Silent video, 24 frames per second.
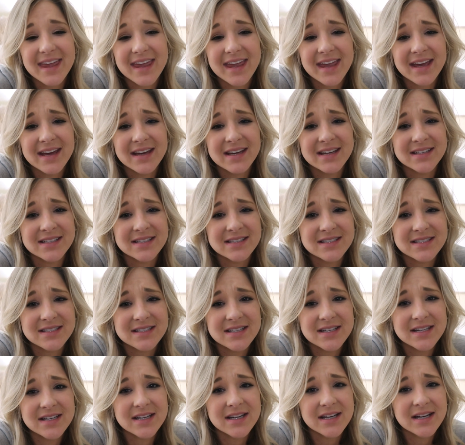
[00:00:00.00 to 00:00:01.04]
And
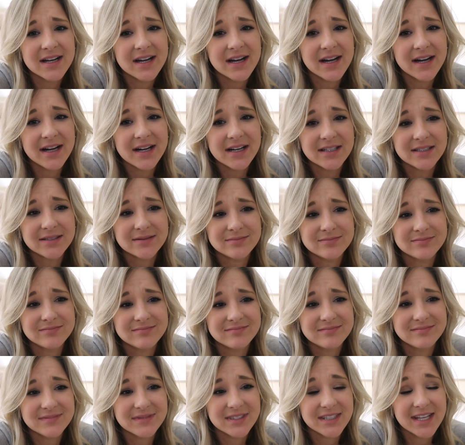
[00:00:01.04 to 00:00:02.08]

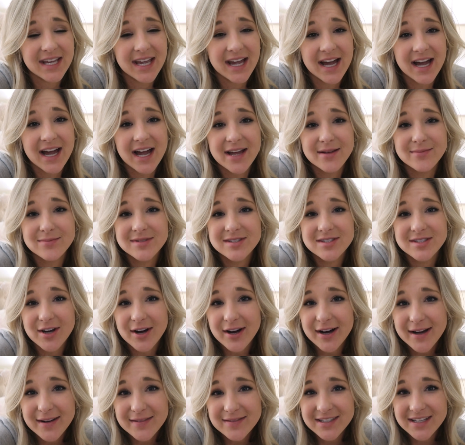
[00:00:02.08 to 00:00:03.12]
yeah, I'm
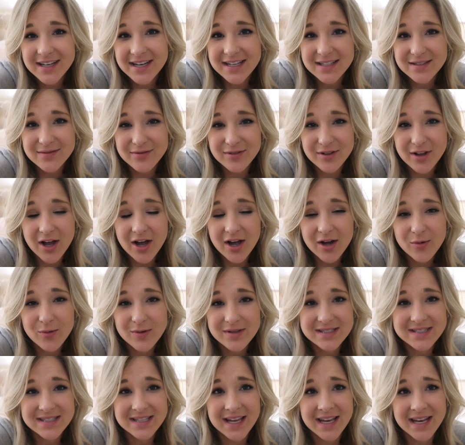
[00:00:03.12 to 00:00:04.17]
sorry if today's vlog
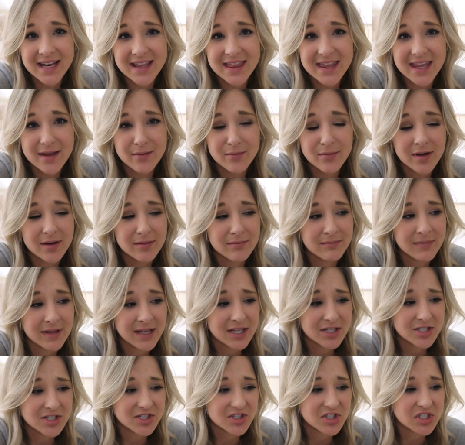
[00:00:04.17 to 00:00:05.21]
wasn't anything but
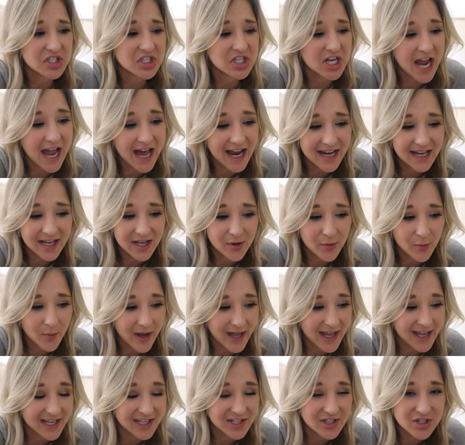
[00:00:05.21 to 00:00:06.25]
me just chatting
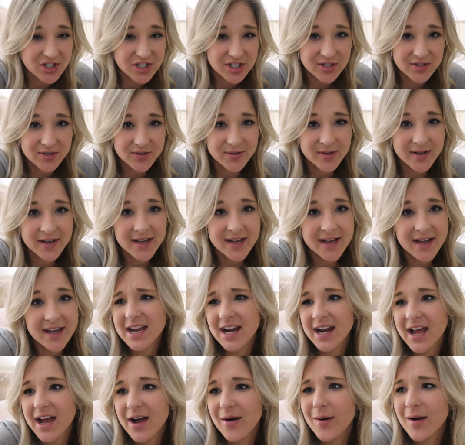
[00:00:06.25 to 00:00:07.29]
away at you.
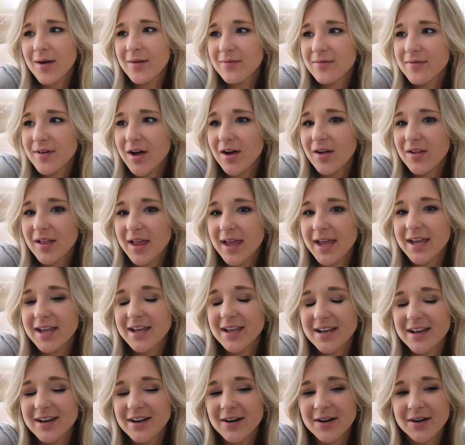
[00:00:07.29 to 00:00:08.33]
Kind of how I felt
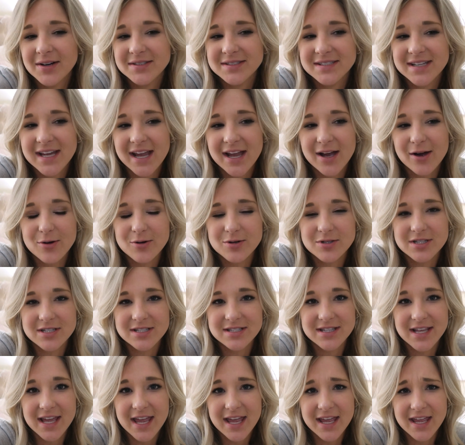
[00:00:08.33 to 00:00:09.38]
like all day. I was
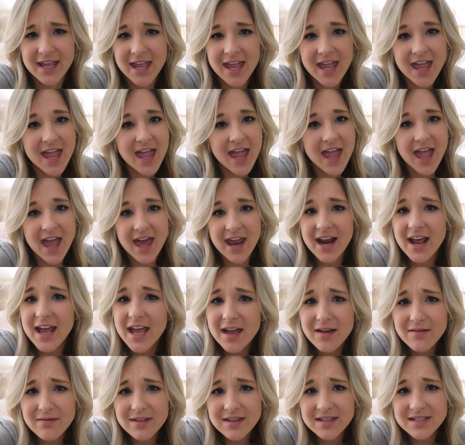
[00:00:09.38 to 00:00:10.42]
just like, and I
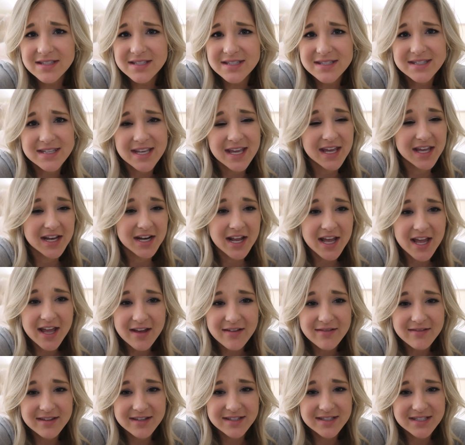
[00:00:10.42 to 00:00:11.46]
have this to say, and I
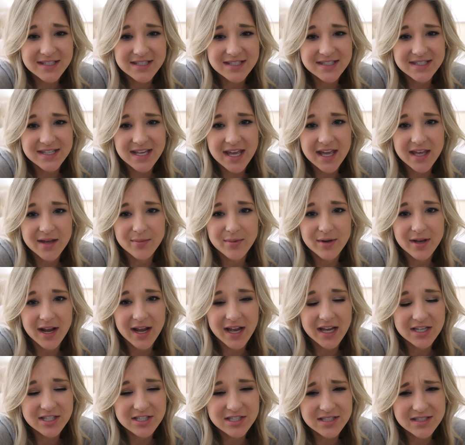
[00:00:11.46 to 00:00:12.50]
have this to say, but
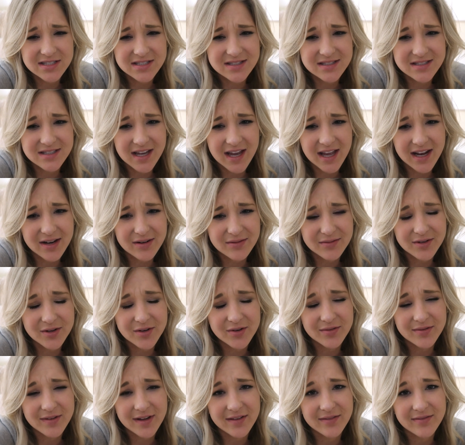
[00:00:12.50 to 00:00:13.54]
I don't
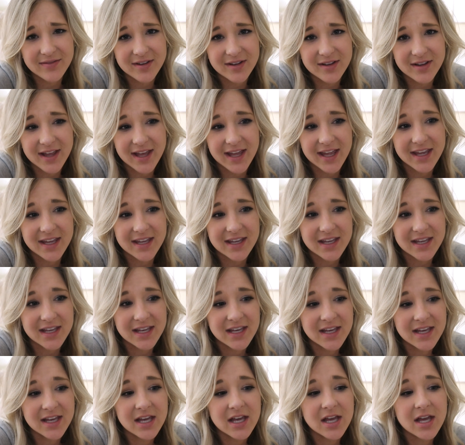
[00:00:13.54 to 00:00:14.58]
know if I feel like
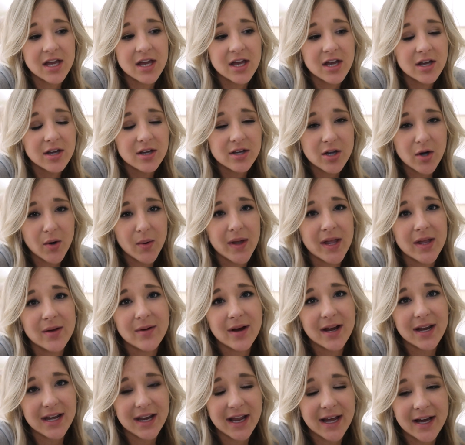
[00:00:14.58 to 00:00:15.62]
going
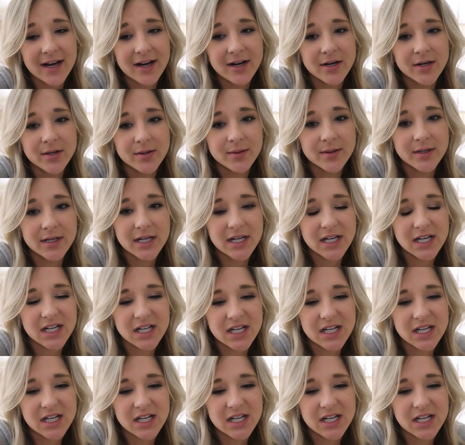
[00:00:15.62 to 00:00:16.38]
right now.